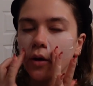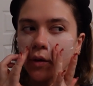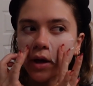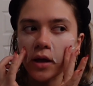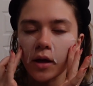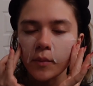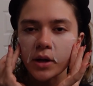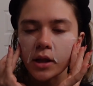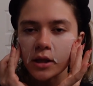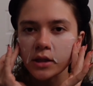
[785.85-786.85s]
Okay, I'm
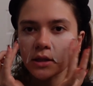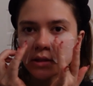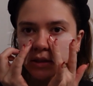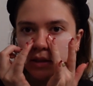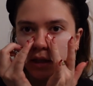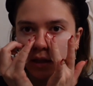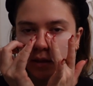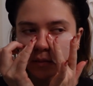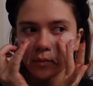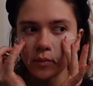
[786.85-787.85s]
gonna let these sit,
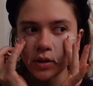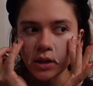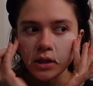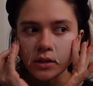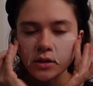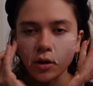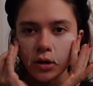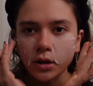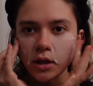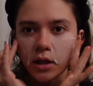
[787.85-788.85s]
but these
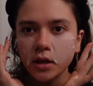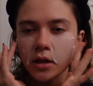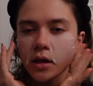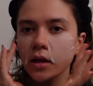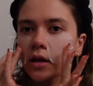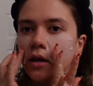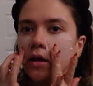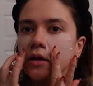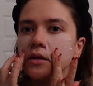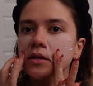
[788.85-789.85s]
already
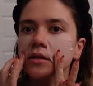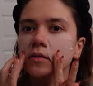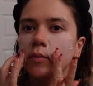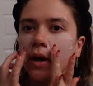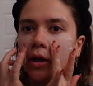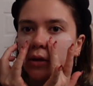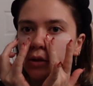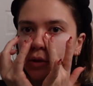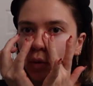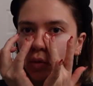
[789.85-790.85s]
smell
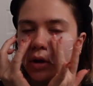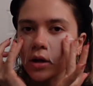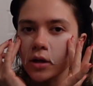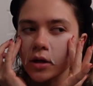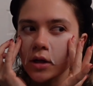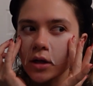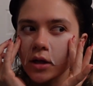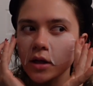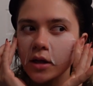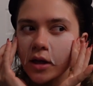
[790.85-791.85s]
so good
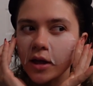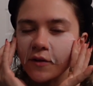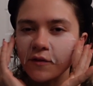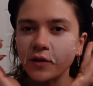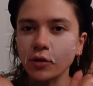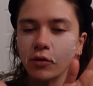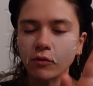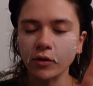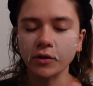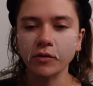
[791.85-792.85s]
and feel
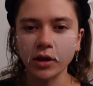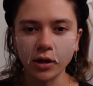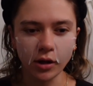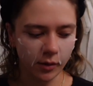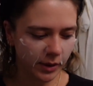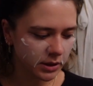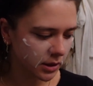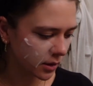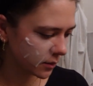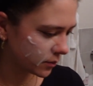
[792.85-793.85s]
really, really good on my
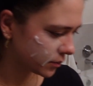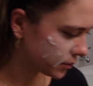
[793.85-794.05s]
skin.